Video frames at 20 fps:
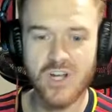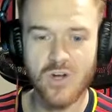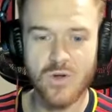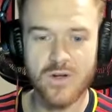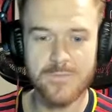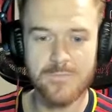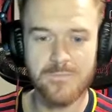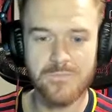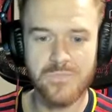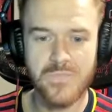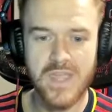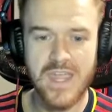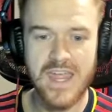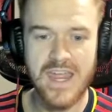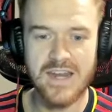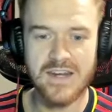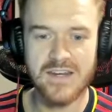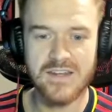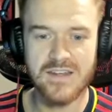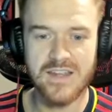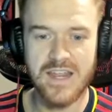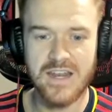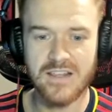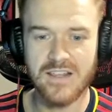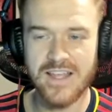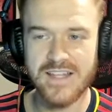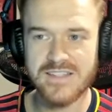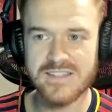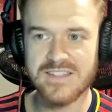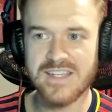going. And and
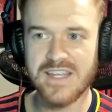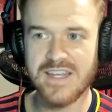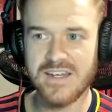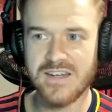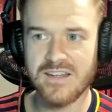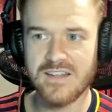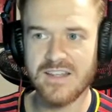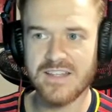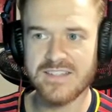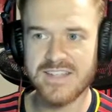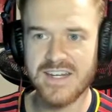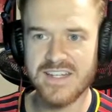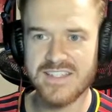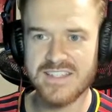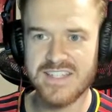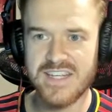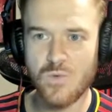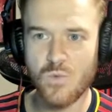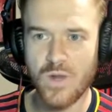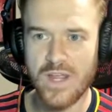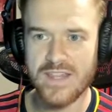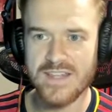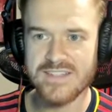let's get let's get a city win.